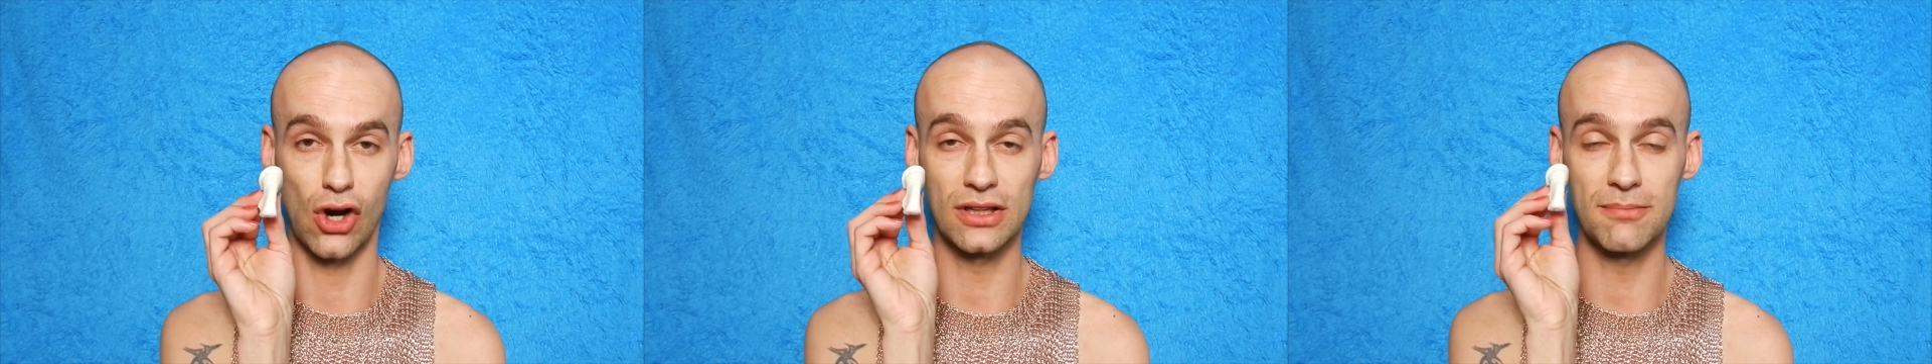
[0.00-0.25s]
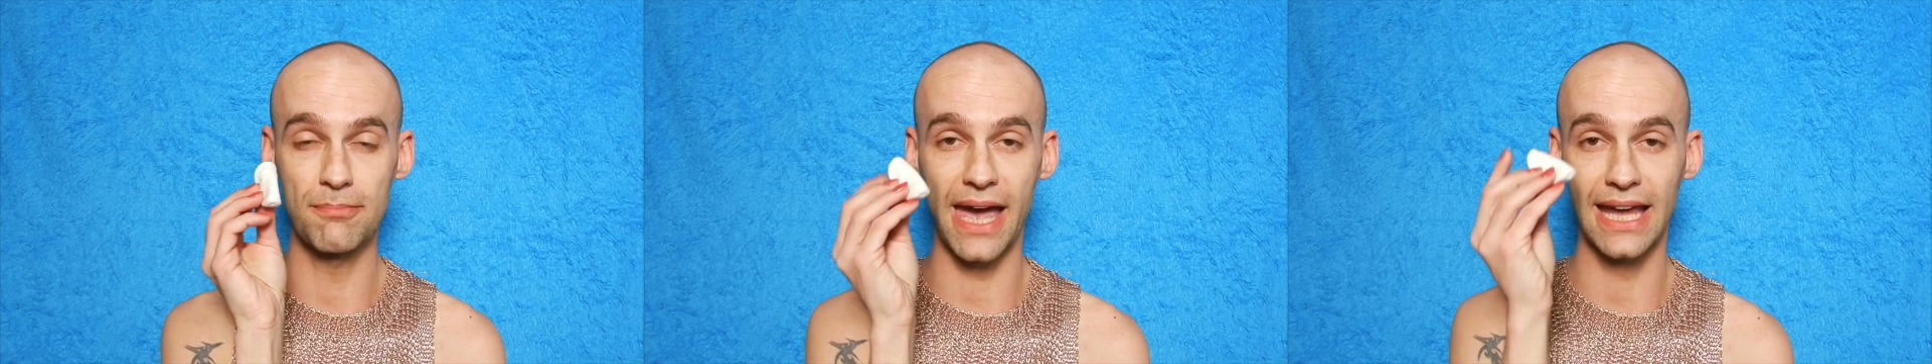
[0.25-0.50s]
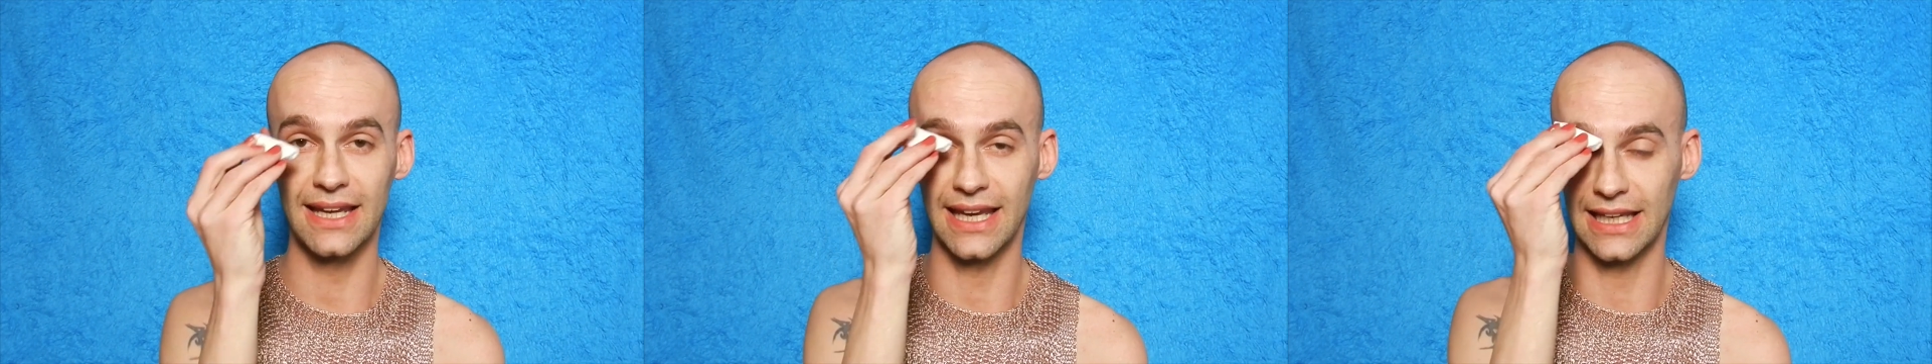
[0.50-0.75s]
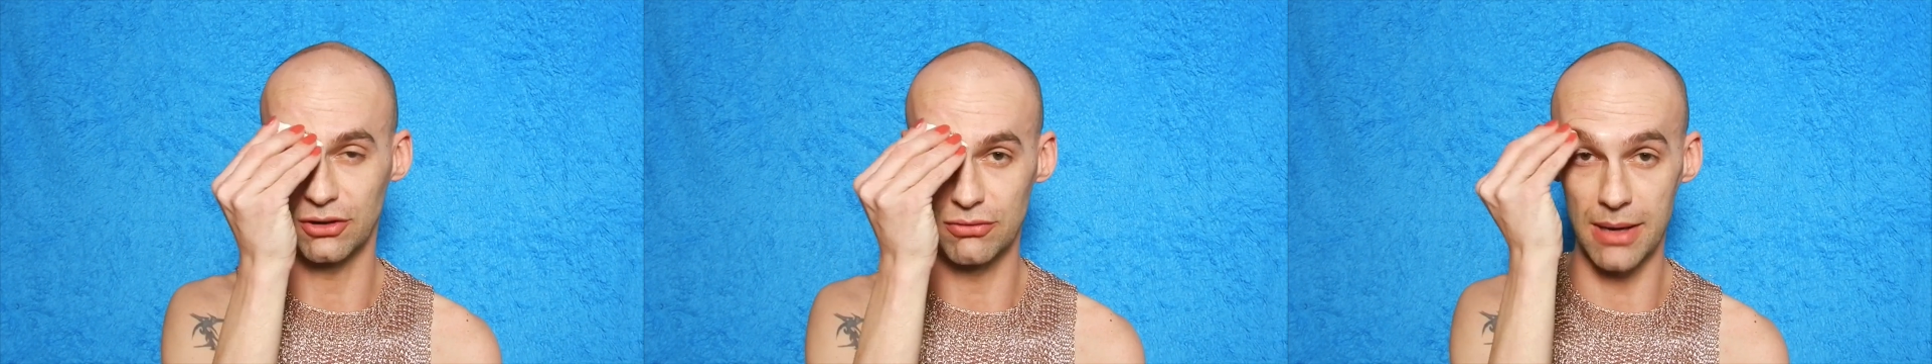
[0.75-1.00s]
cotton pad
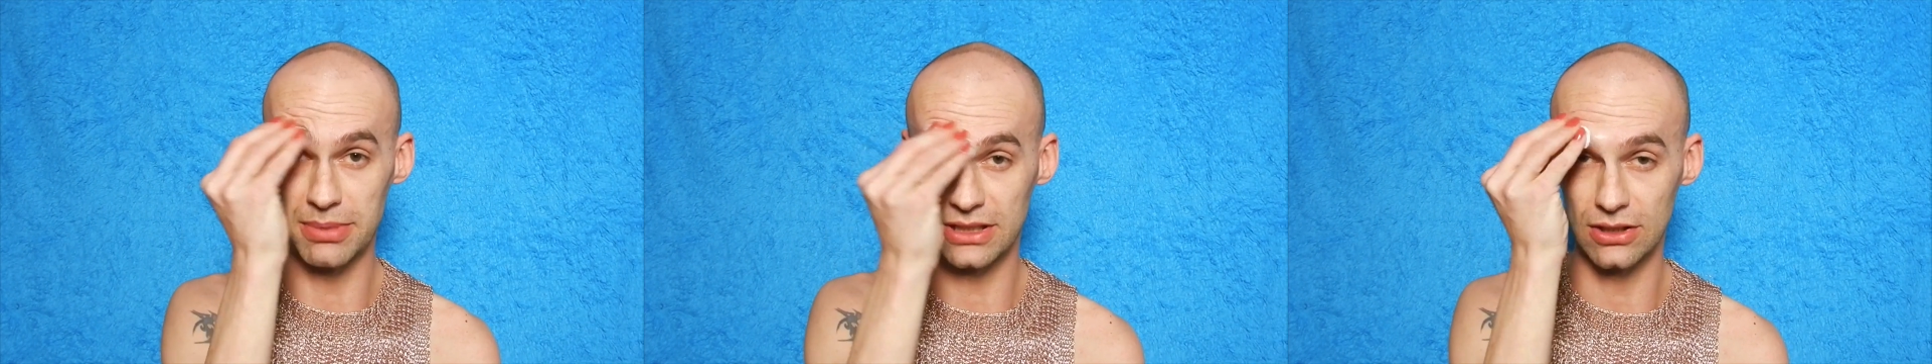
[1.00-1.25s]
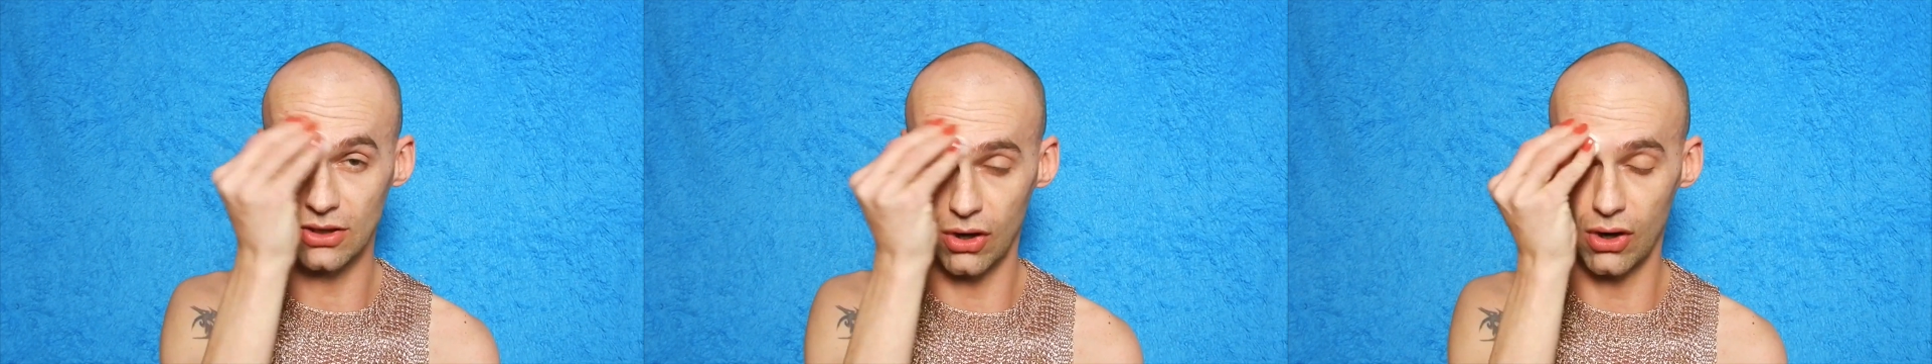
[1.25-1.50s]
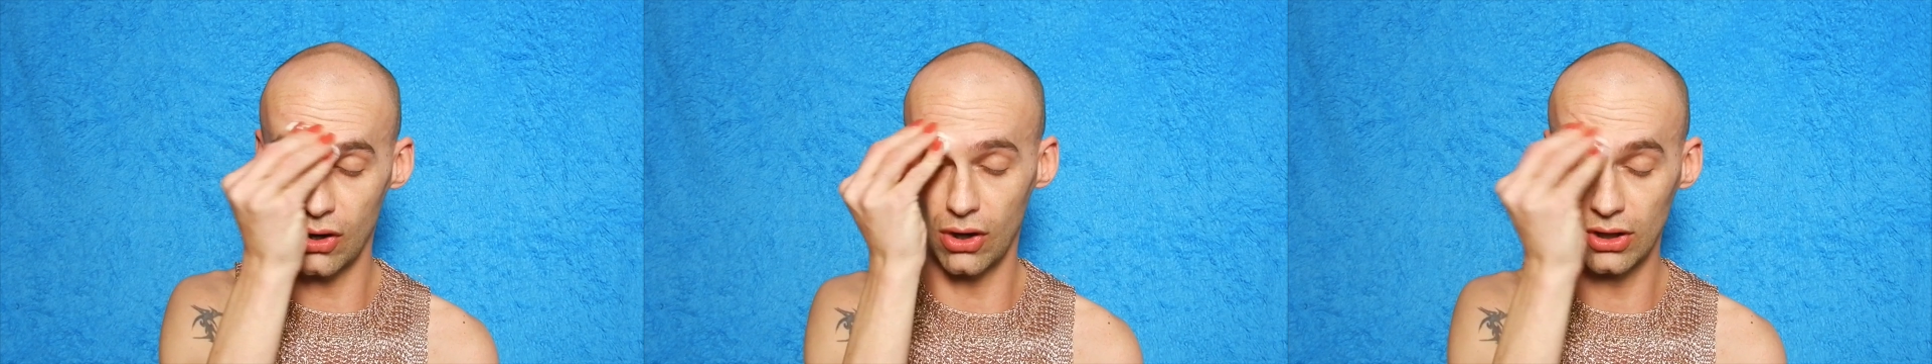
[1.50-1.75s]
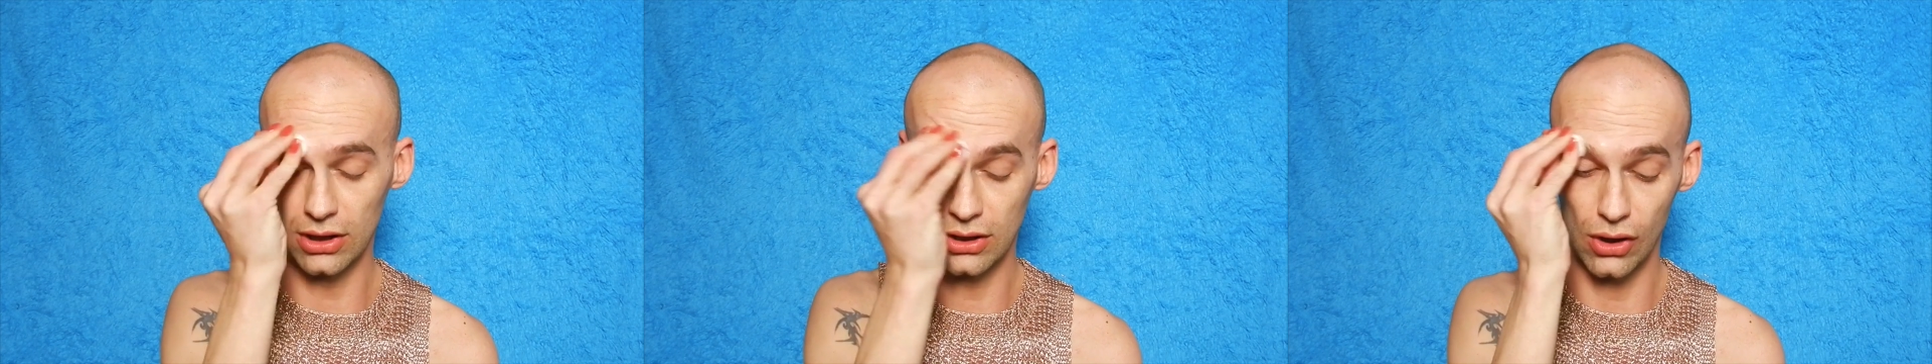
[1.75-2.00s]
and you rub it all